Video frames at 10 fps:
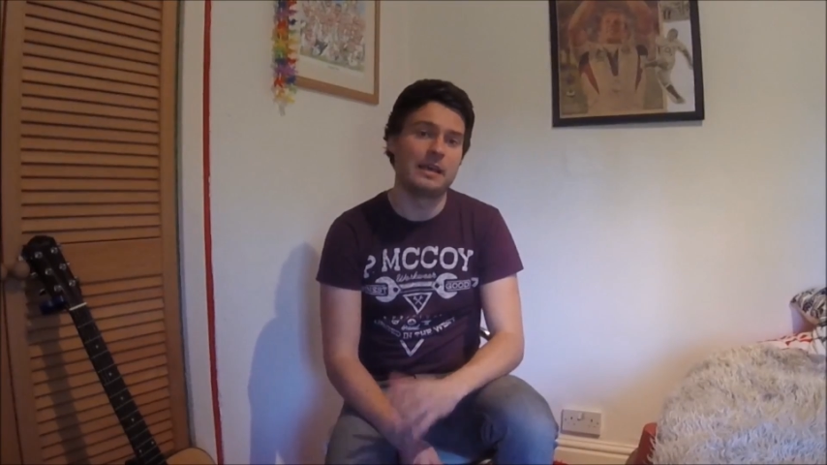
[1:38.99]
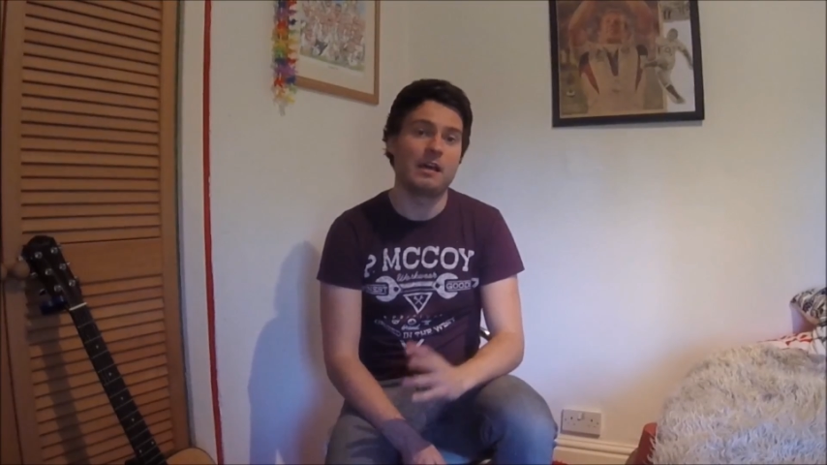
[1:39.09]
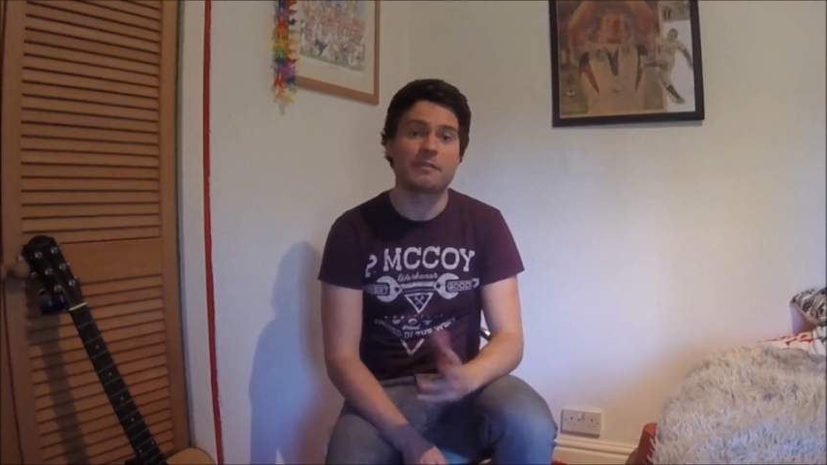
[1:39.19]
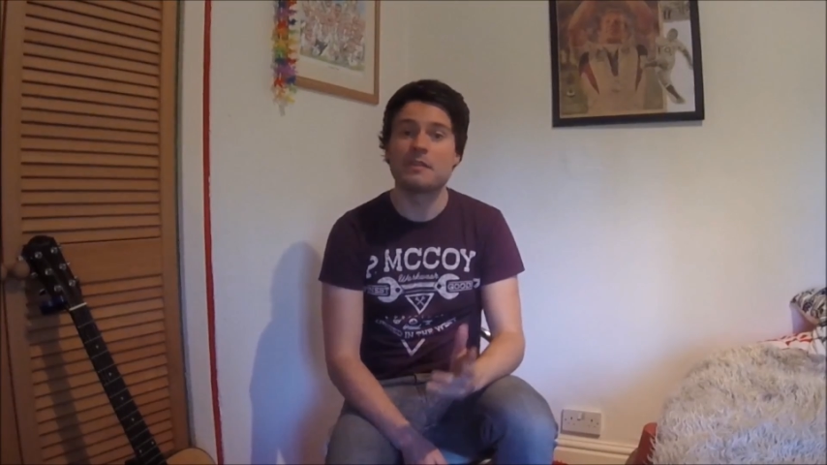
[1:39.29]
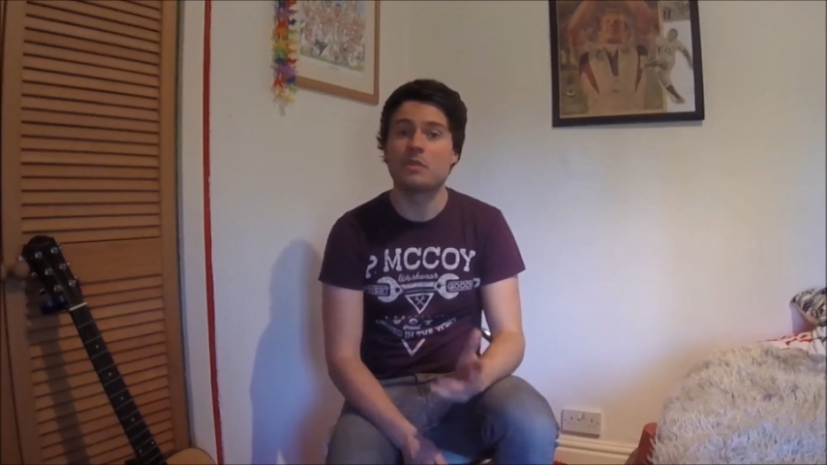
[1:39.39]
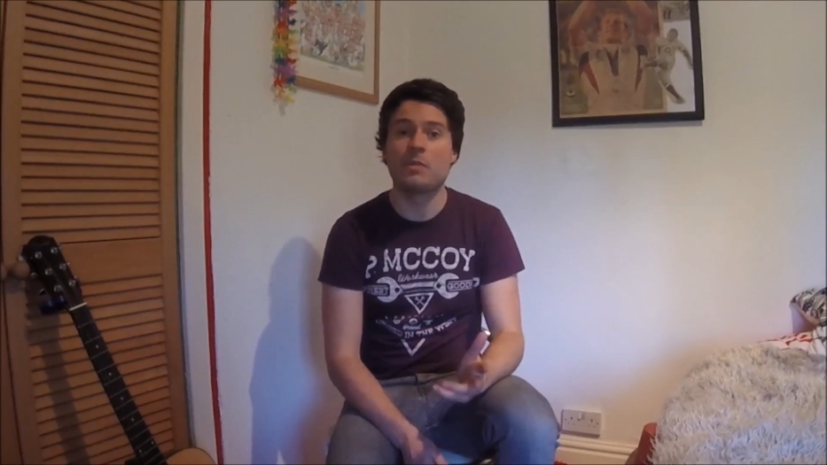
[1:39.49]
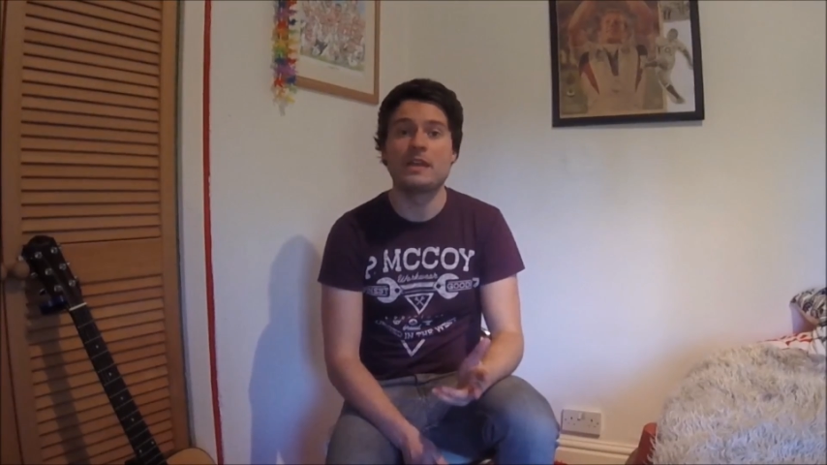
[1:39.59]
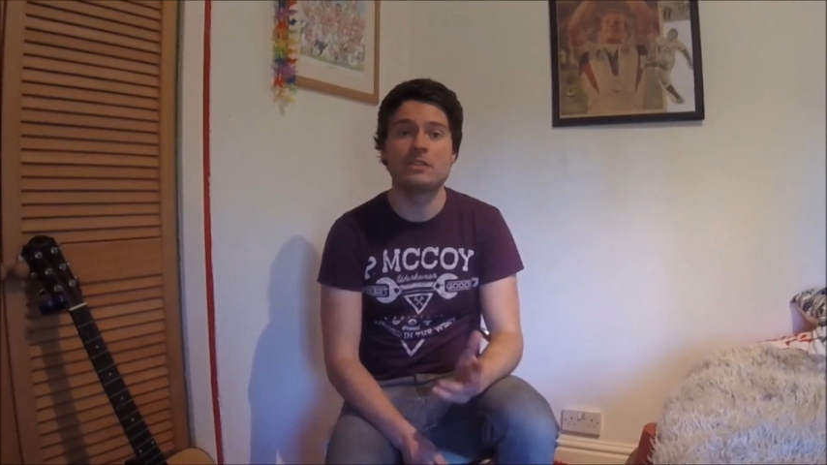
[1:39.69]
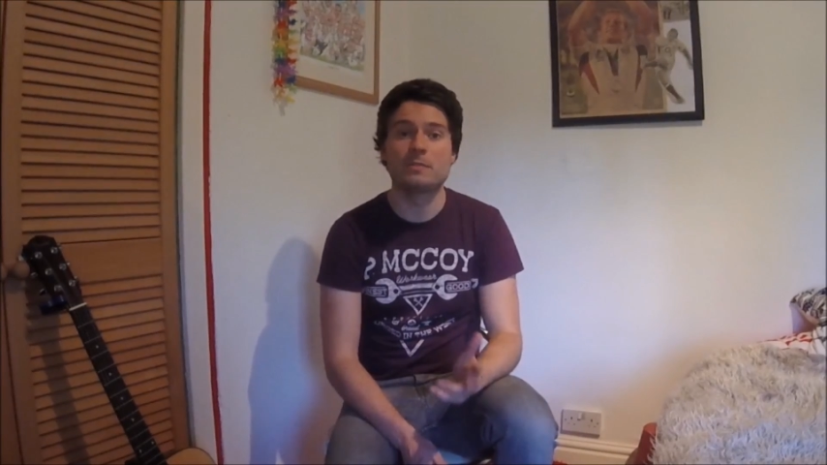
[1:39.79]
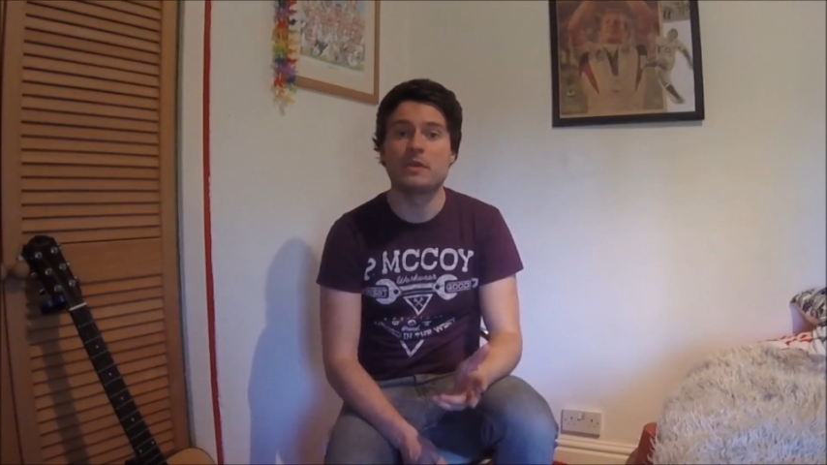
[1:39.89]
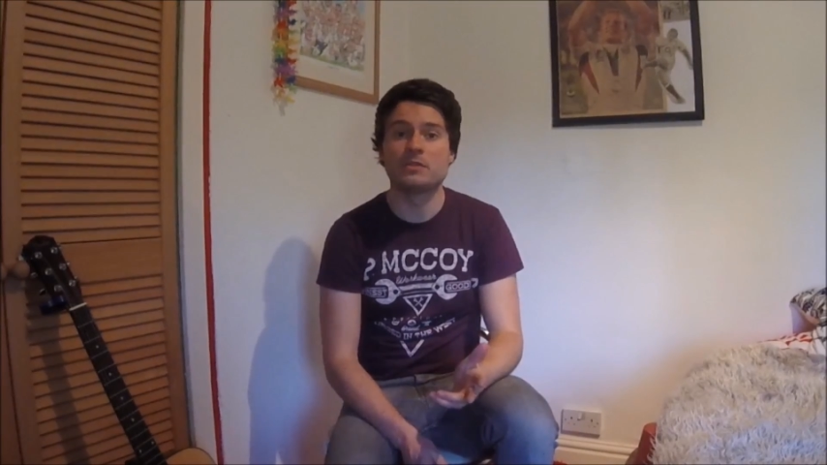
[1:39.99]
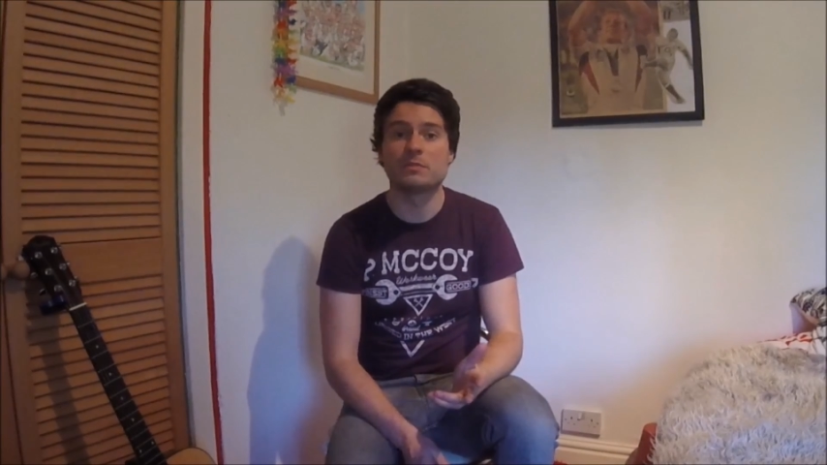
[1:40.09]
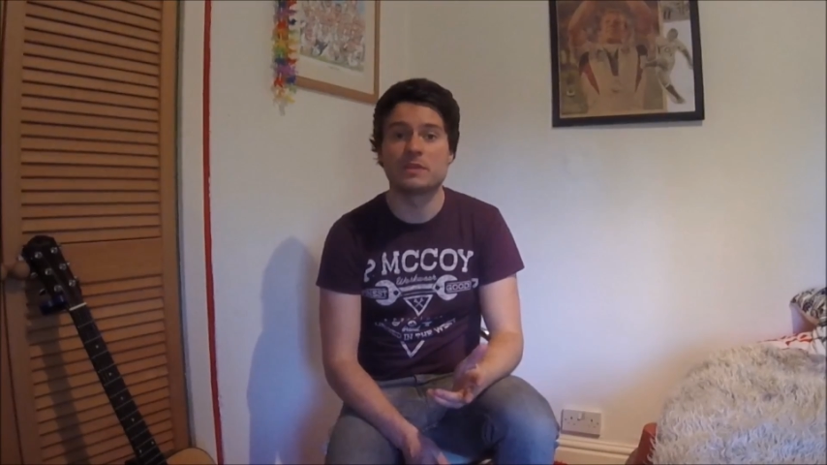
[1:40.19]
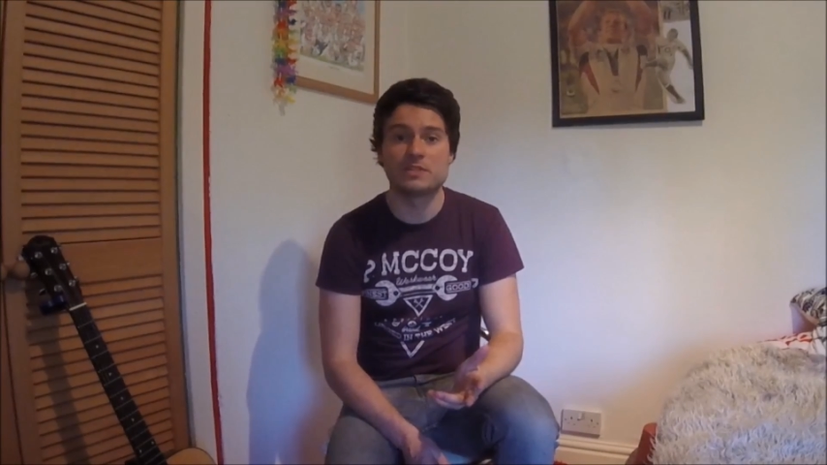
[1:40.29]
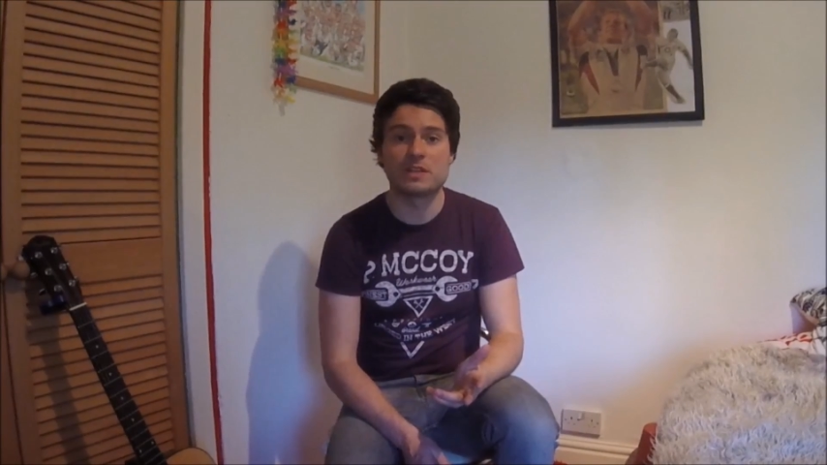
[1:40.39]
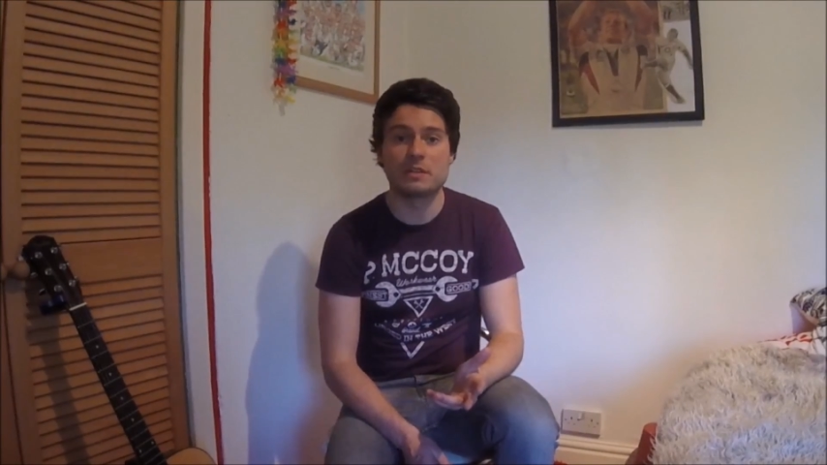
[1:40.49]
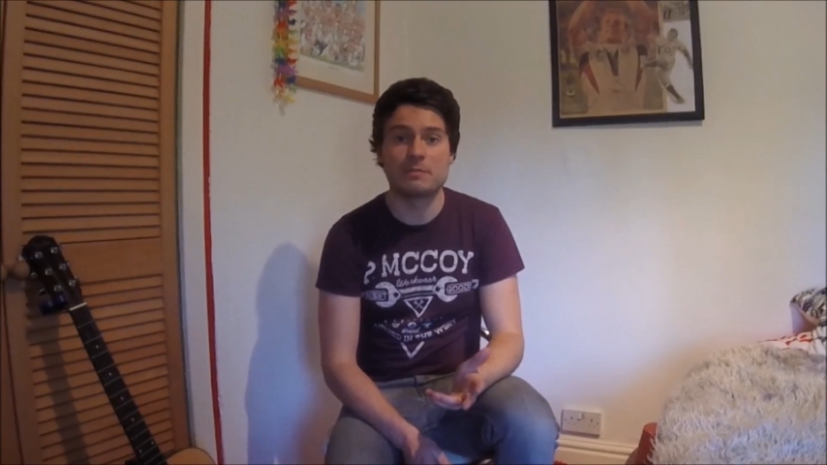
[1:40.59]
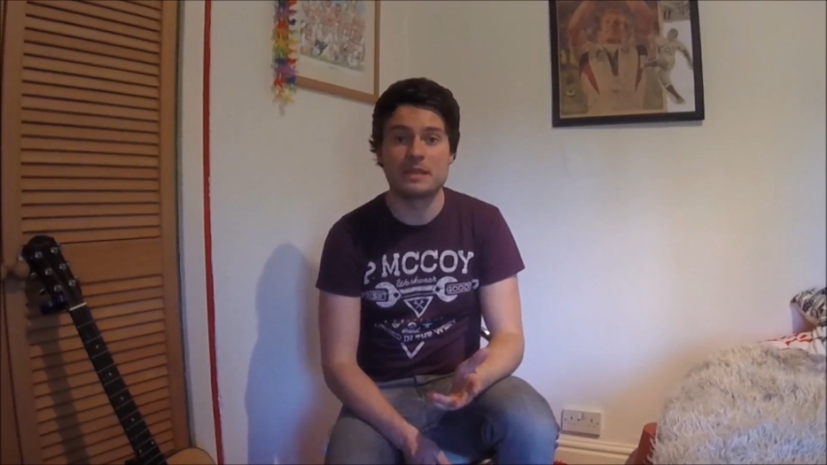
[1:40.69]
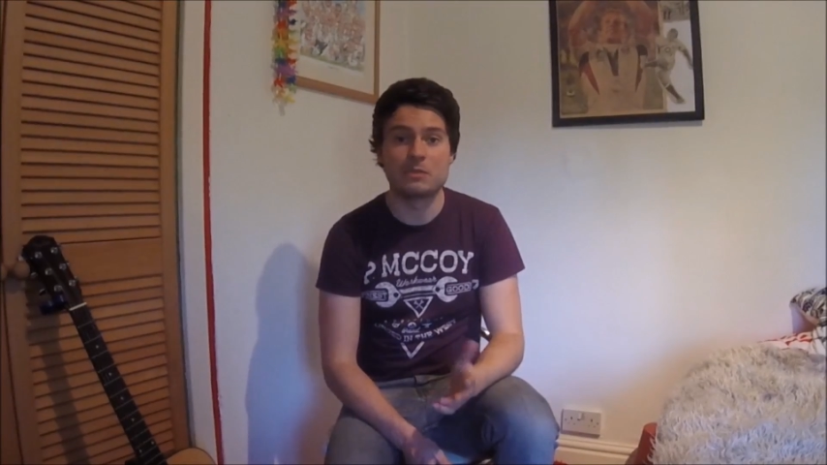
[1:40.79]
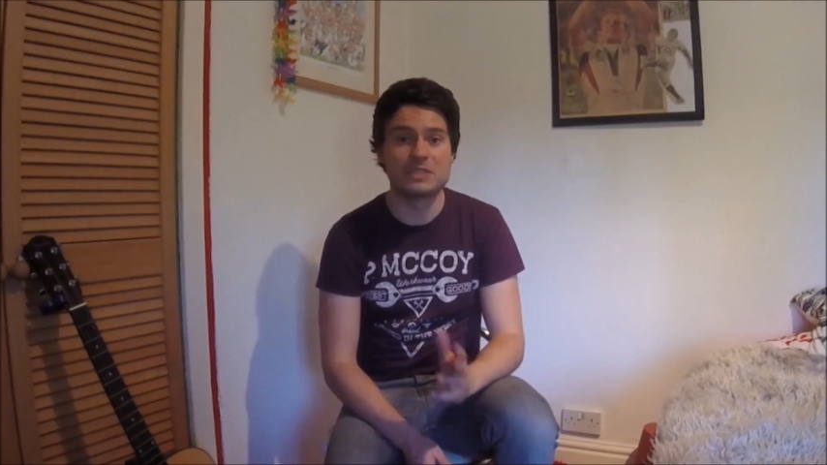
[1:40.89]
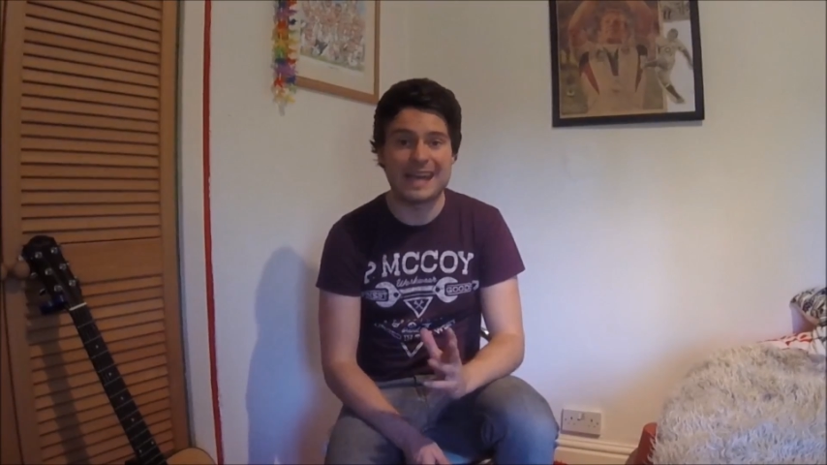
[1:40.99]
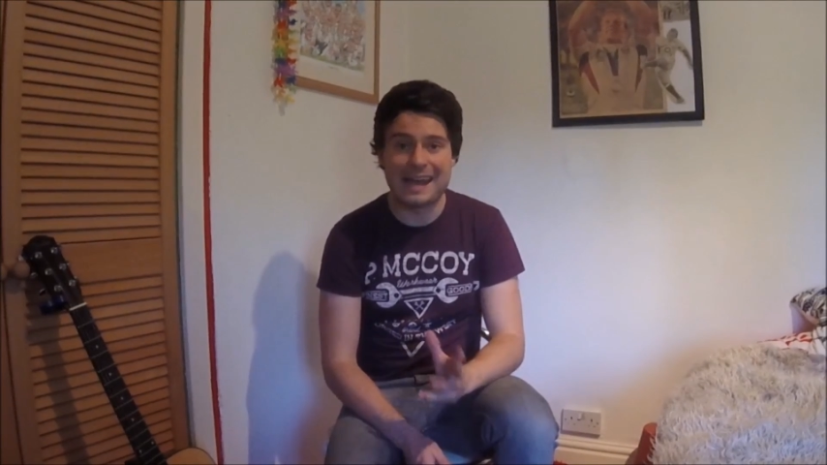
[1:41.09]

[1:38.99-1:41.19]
I think the way you spoke to my son and me was